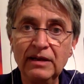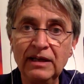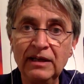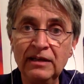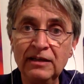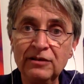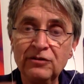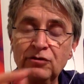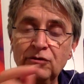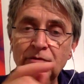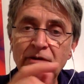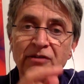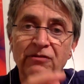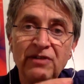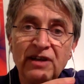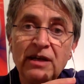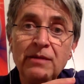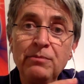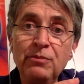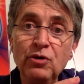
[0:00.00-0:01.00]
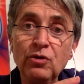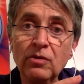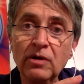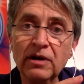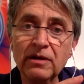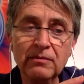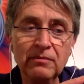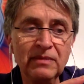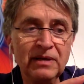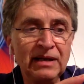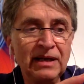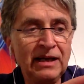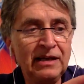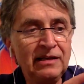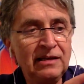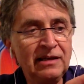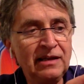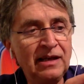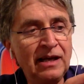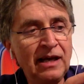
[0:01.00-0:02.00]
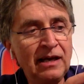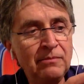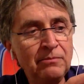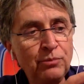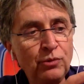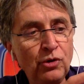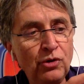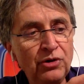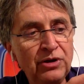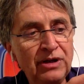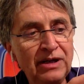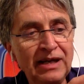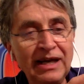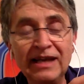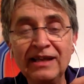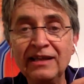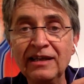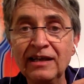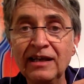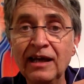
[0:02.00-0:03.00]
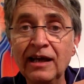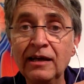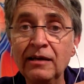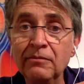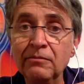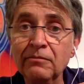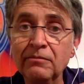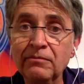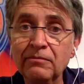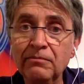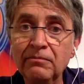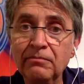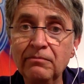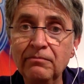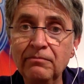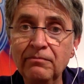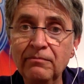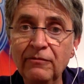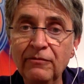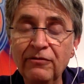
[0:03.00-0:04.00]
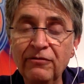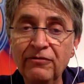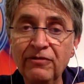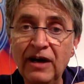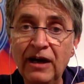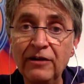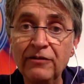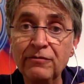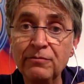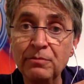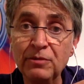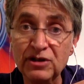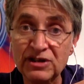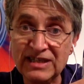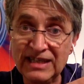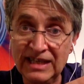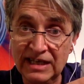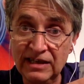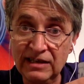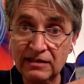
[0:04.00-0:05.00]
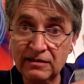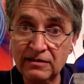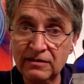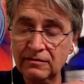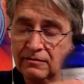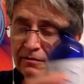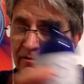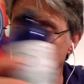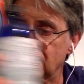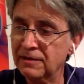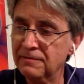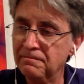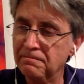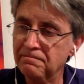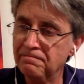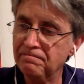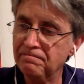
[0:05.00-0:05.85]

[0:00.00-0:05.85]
It needs to be very pure, 99.995%, right?